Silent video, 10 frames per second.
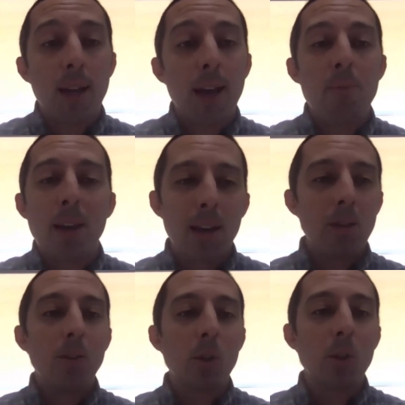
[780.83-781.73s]
And I'll
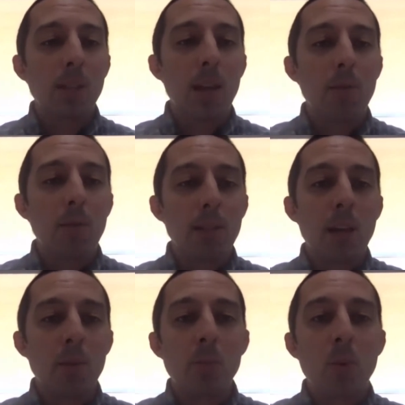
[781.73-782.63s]
also say, to
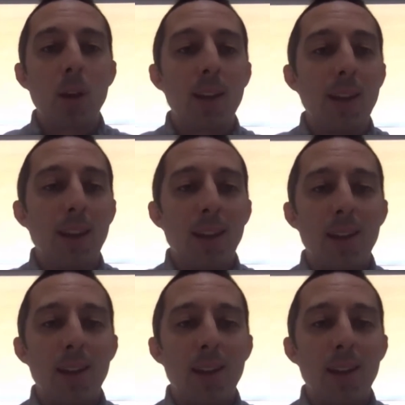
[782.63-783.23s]
Tammy's point, it's